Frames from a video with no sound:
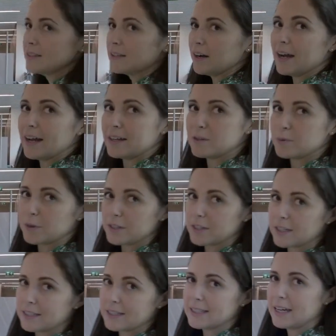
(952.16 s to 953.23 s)
is our hand
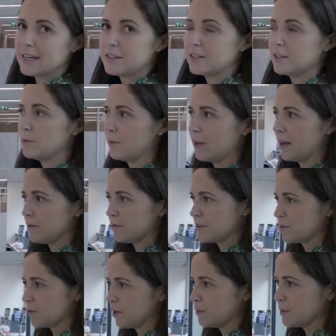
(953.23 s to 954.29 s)
washing station. We have
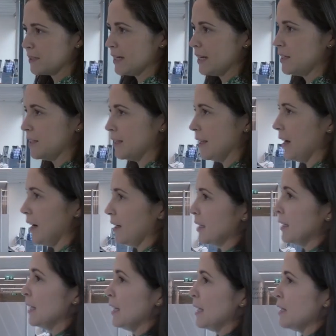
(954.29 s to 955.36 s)
scrub station there.
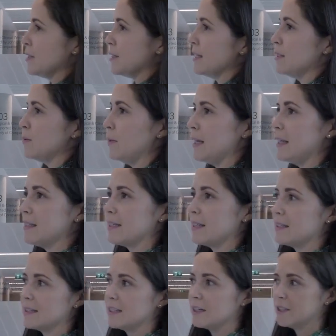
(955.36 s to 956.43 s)
So this means
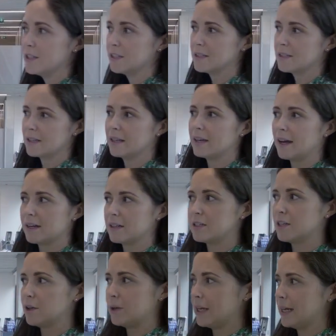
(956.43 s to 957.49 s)
that surgeons can
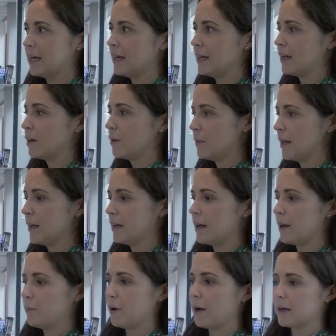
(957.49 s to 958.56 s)
actually come in
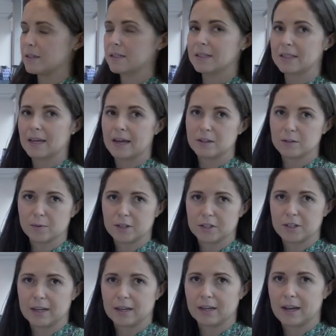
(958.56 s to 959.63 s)
and practice hand
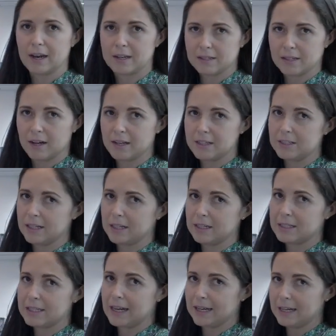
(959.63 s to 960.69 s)
washing and hand
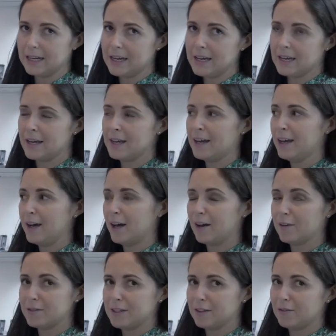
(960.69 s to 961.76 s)
hygiene technique,
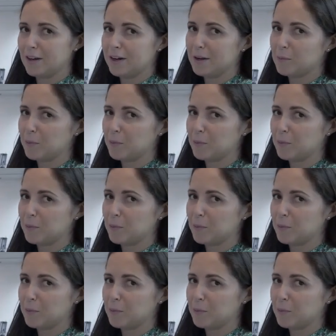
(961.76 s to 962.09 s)
obviously very